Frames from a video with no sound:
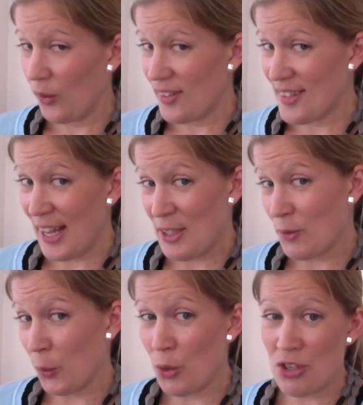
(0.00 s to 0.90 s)
the start of
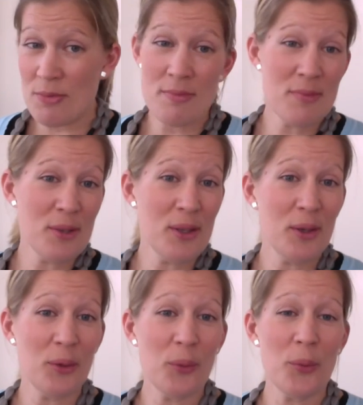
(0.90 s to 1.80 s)
autumn
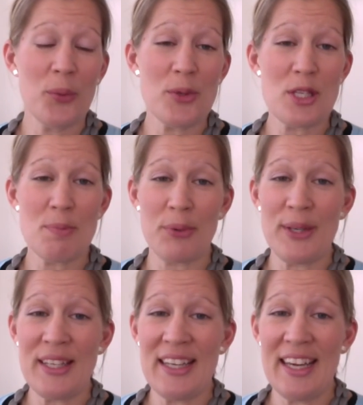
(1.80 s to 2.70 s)
or
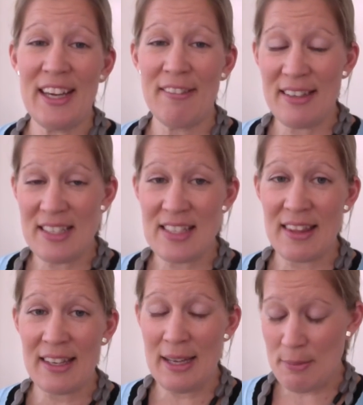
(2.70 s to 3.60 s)
spring here in the
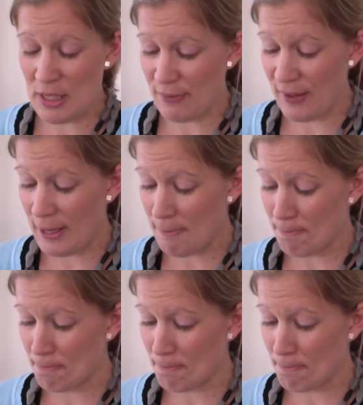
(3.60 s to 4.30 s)
Southern Hemisphere.